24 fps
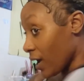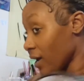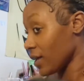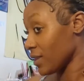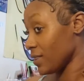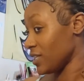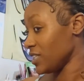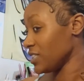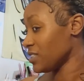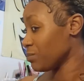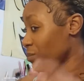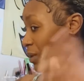And
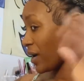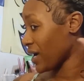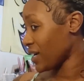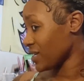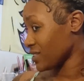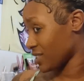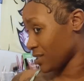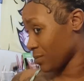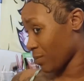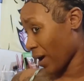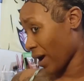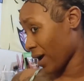these braids
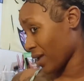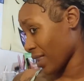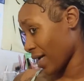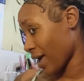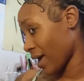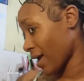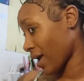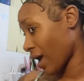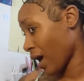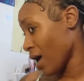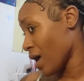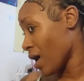is probably
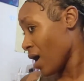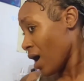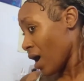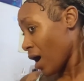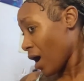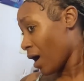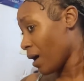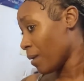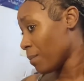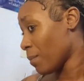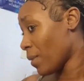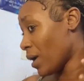like
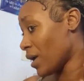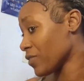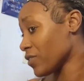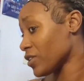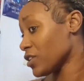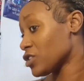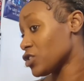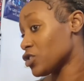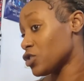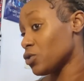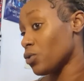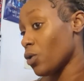a month or
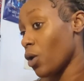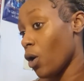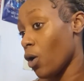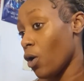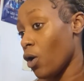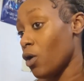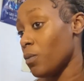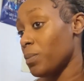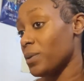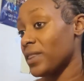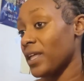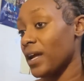two
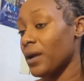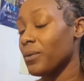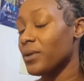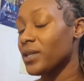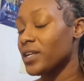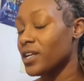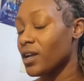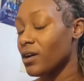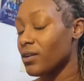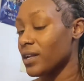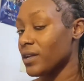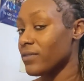old, but they really
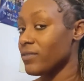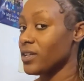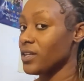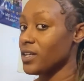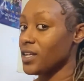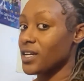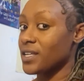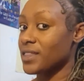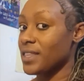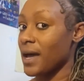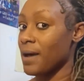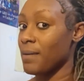don't even
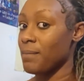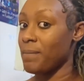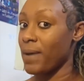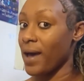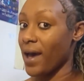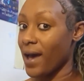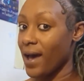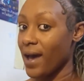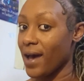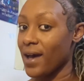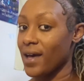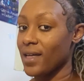look that
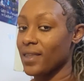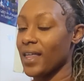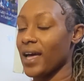bad.